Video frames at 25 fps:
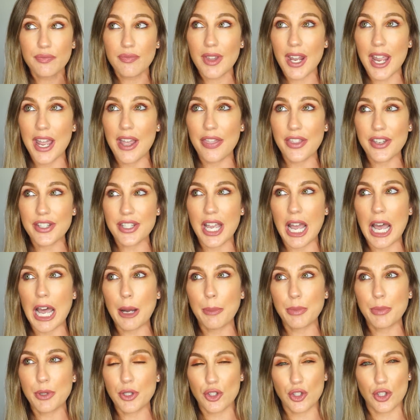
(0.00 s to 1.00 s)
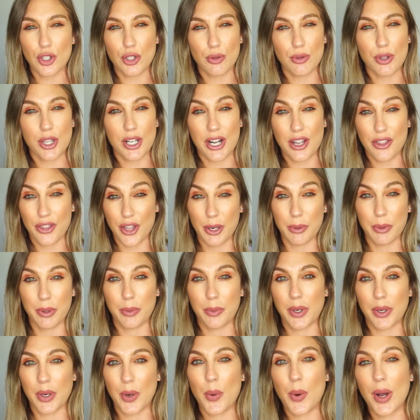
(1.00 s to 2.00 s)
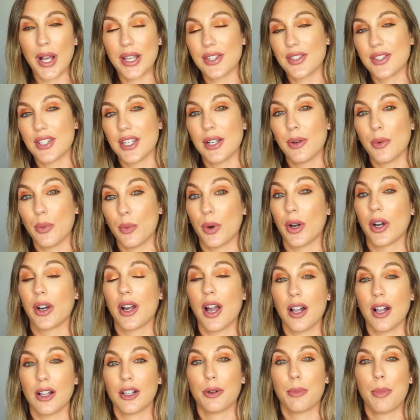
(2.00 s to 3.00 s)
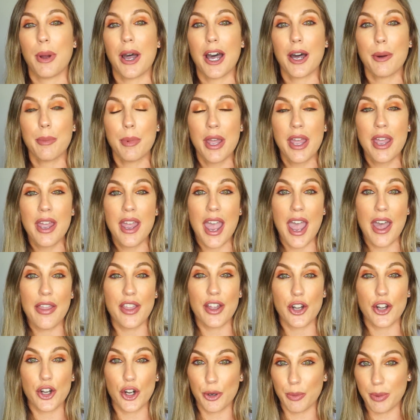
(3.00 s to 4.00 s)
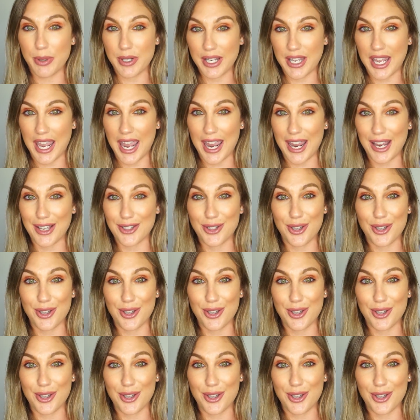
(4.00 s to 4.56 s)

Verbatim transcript: And the top two that I thought were requested were ColourPop and then Urban Decay.